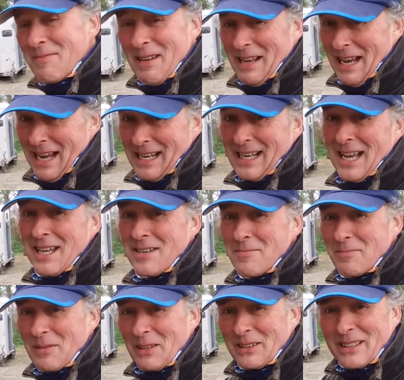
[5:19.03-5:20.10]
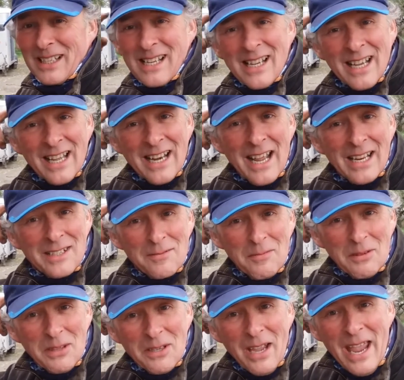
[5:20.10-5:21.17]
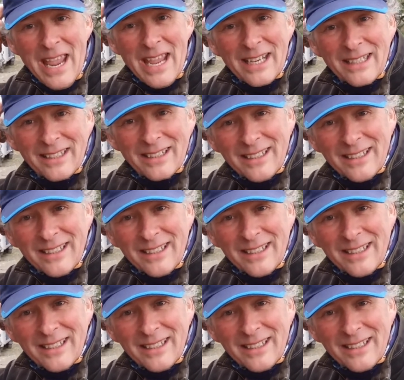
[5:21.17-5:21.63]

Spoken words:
like a catapult and hit him on the head.